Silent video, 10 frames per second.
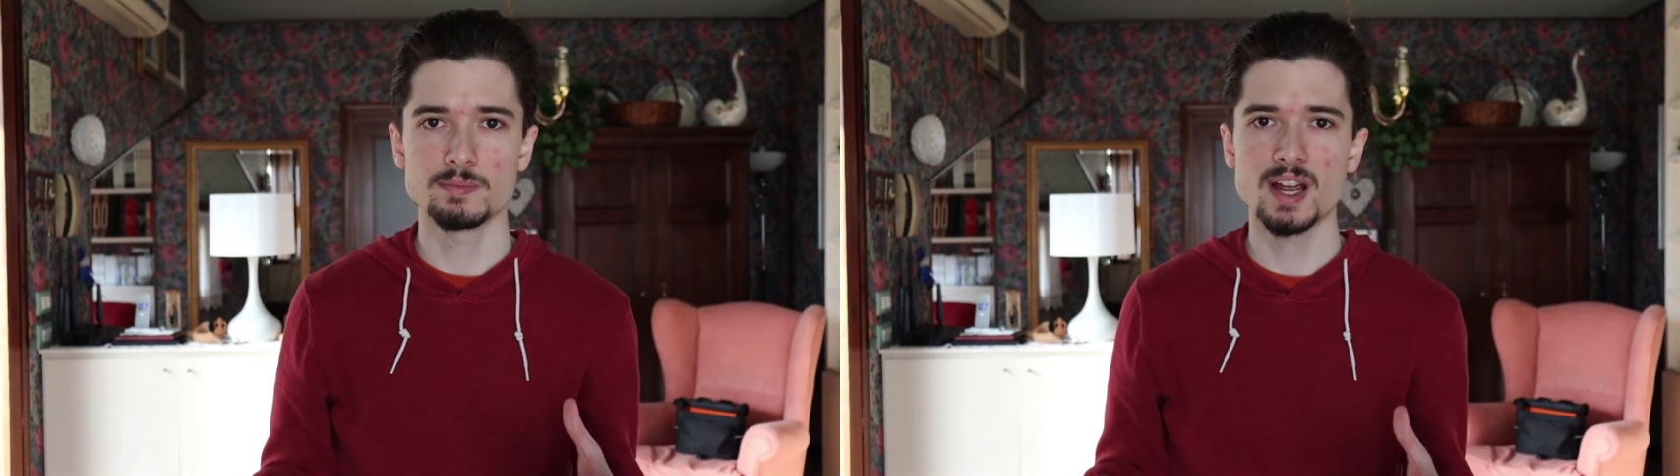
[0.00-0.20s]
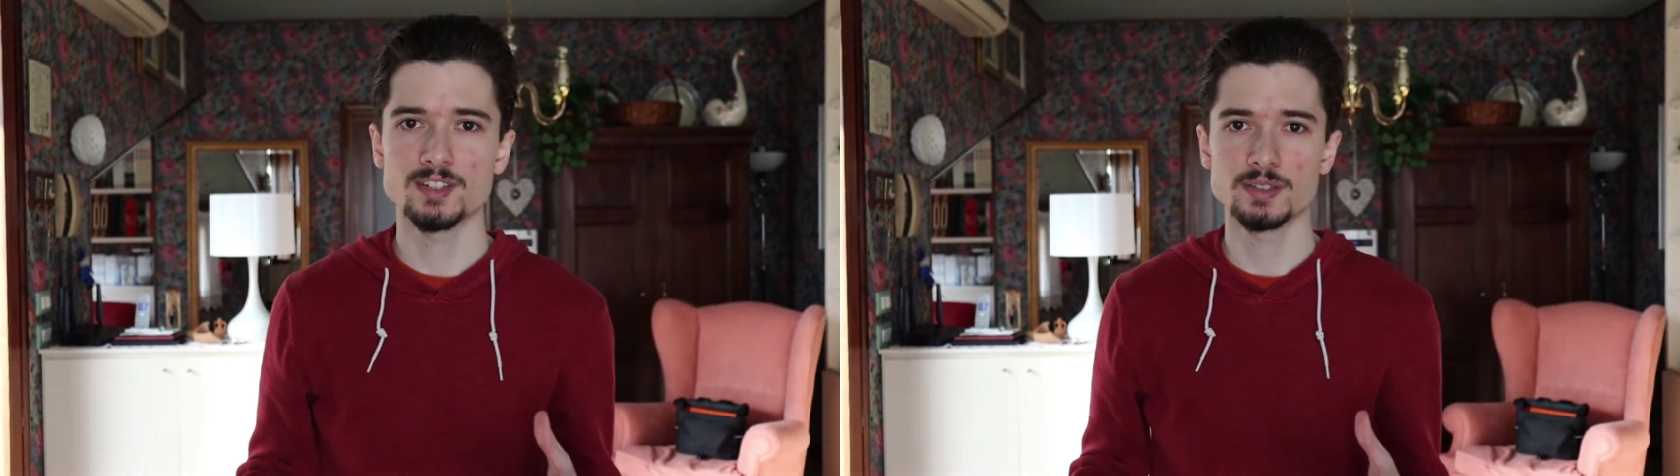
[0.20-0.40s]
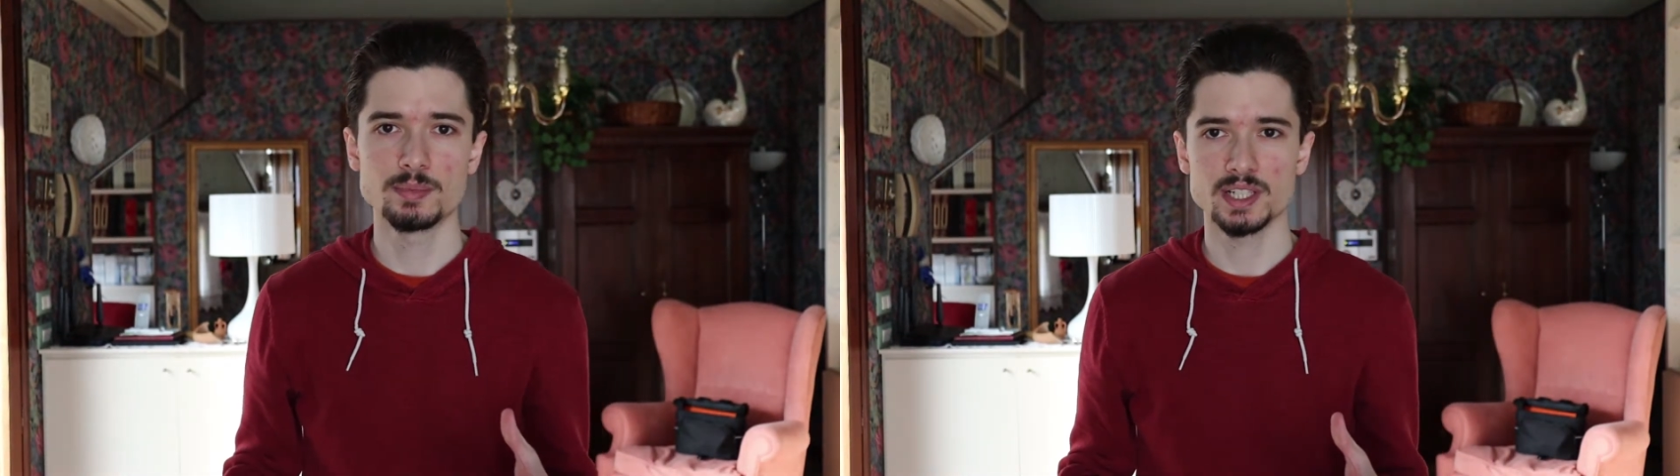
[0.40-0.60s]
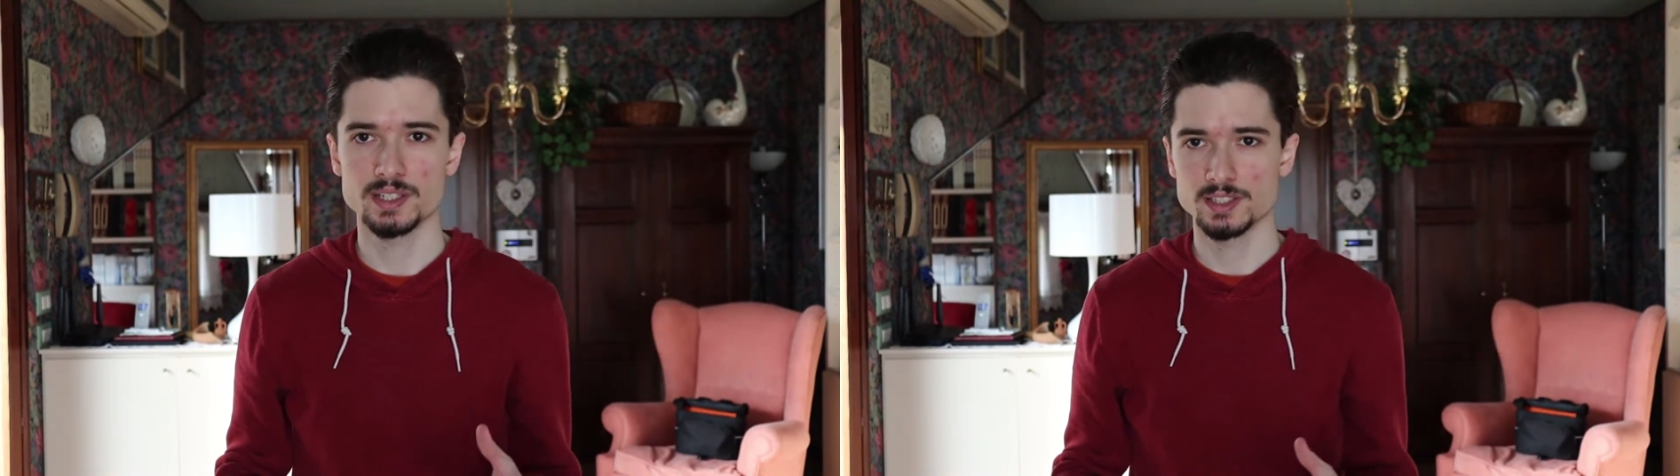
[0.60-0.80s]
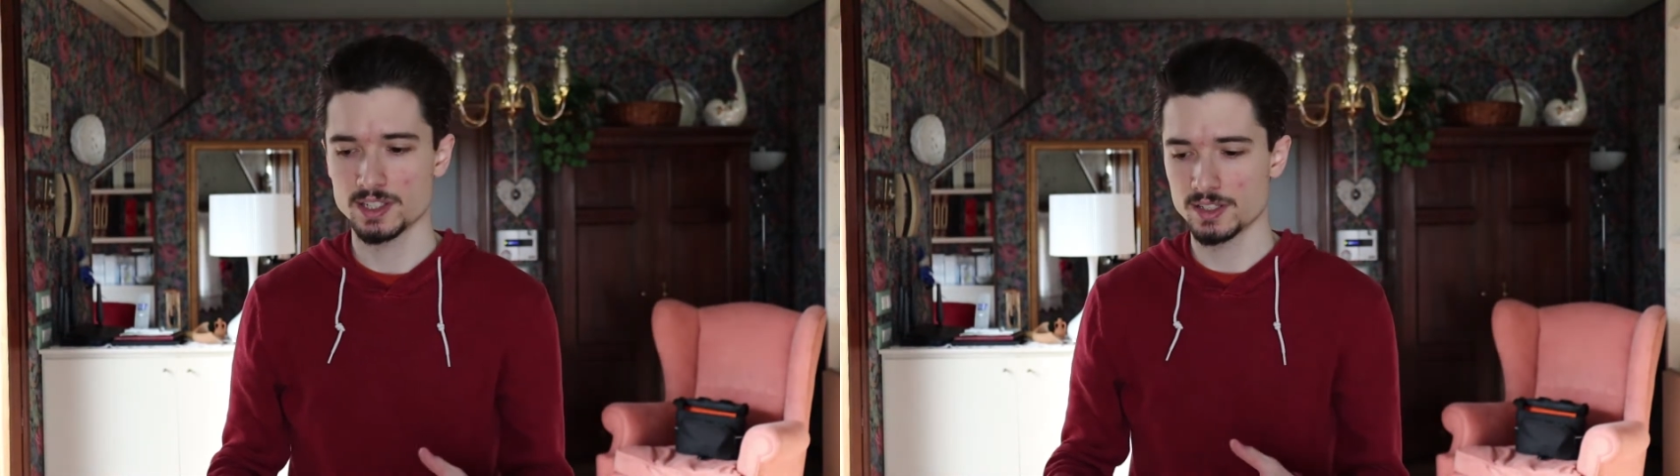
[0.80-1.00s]
matter
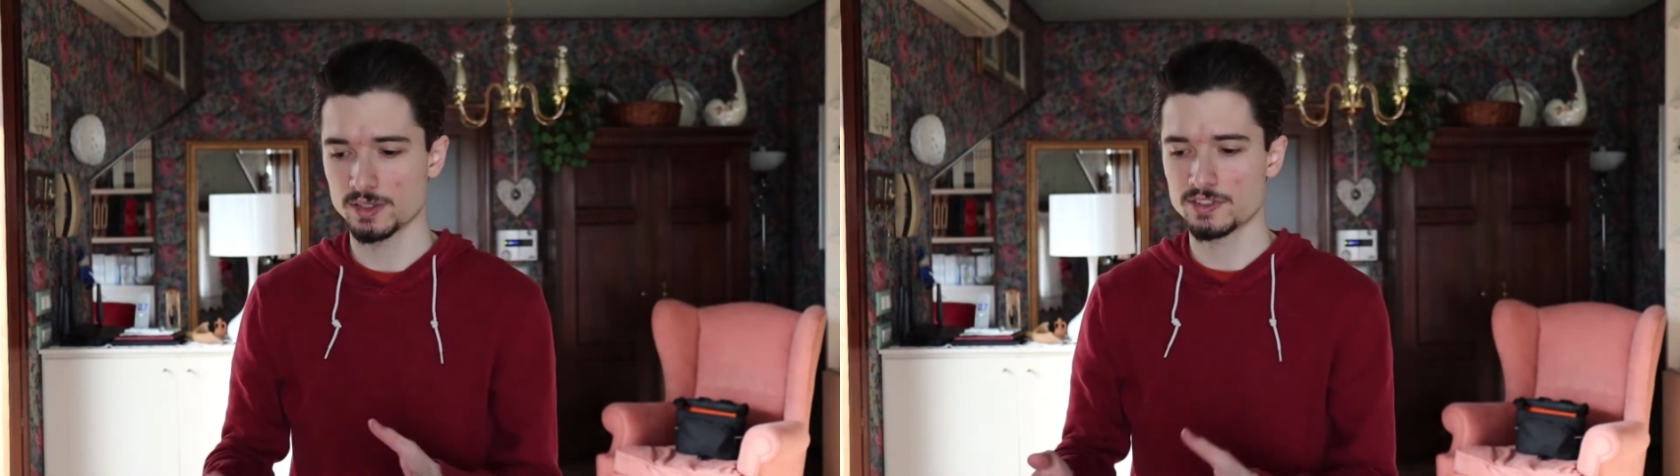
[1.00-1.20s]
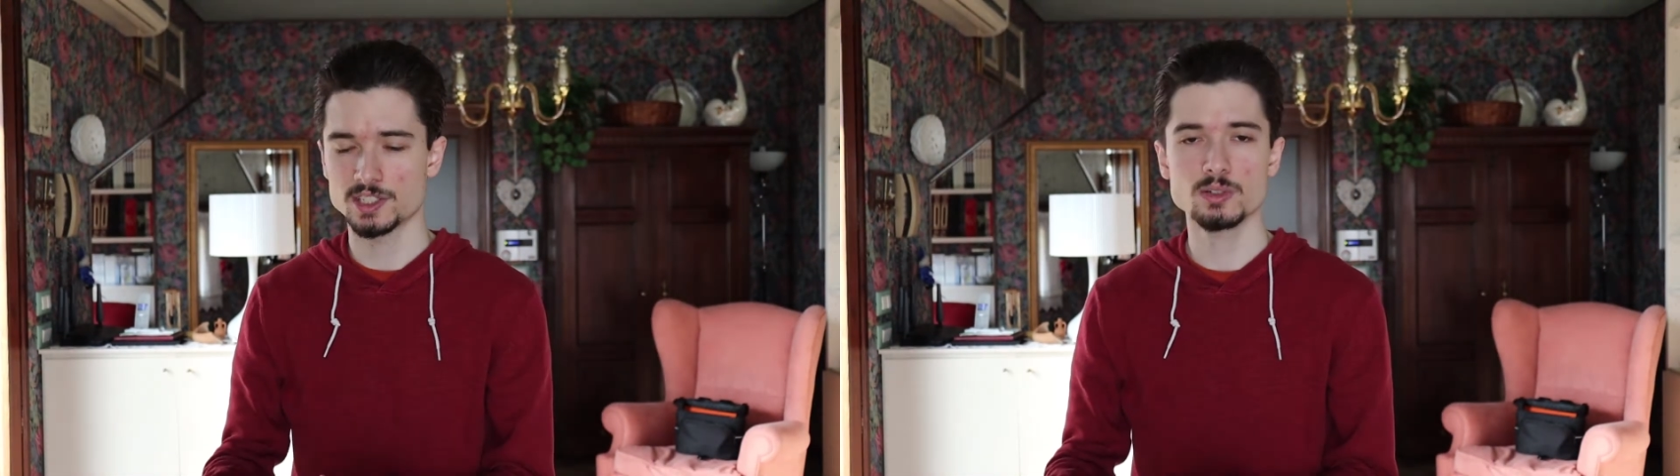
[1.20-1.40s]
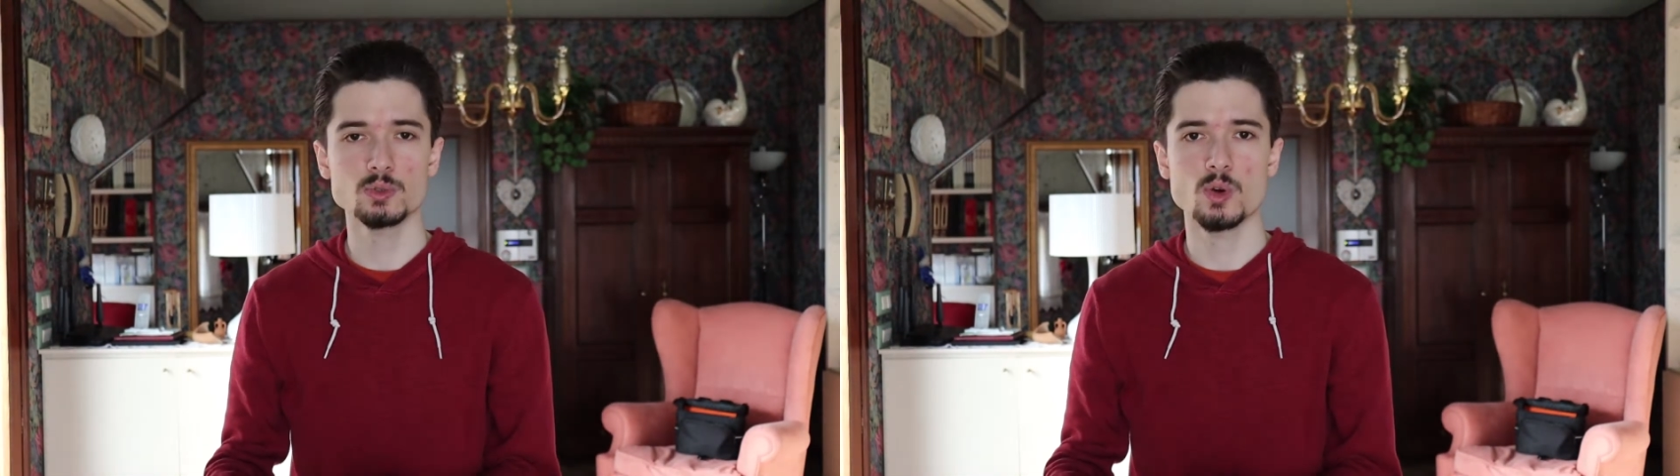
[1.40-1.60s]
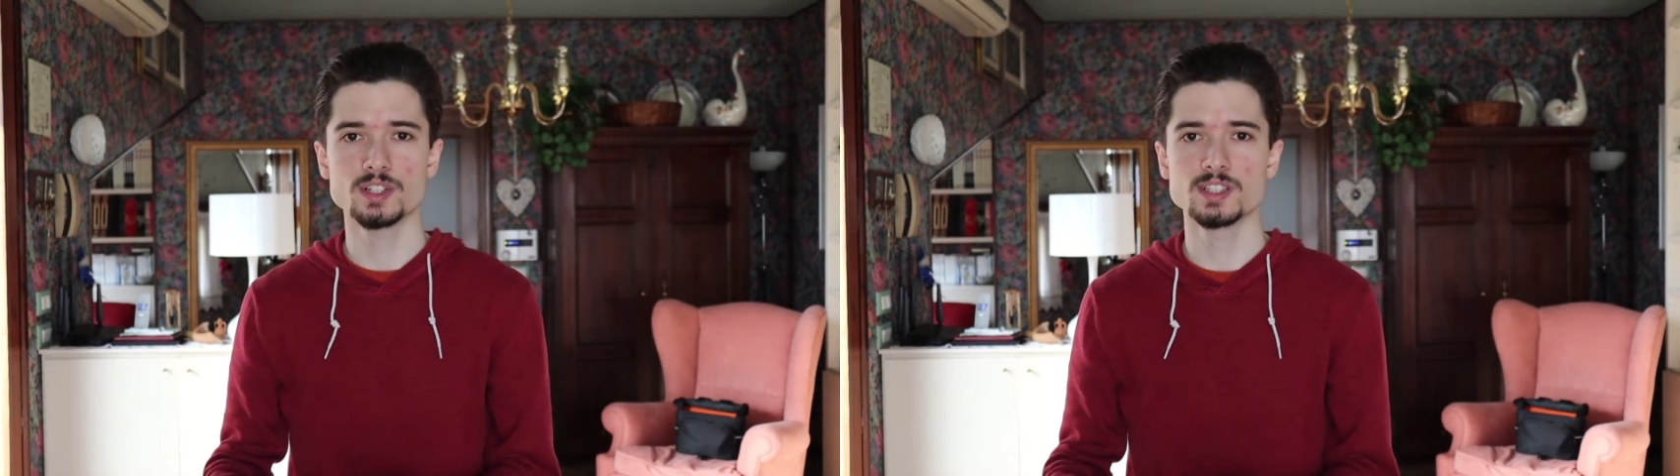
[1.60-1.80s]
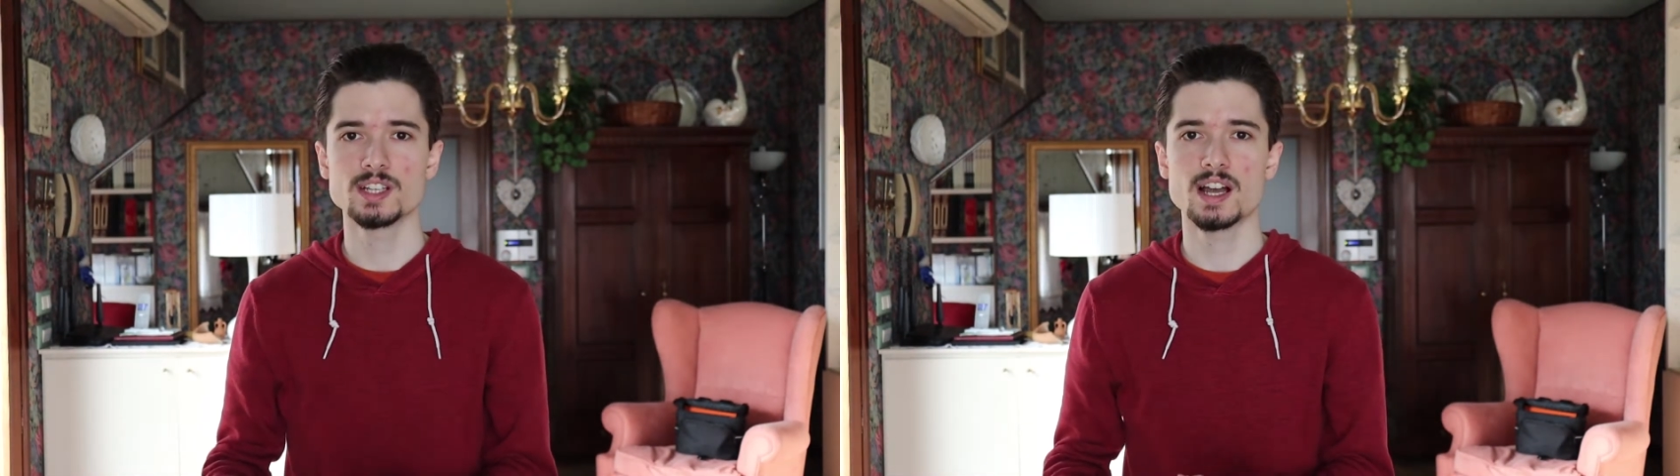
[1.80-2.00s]
because it's a physical quantity.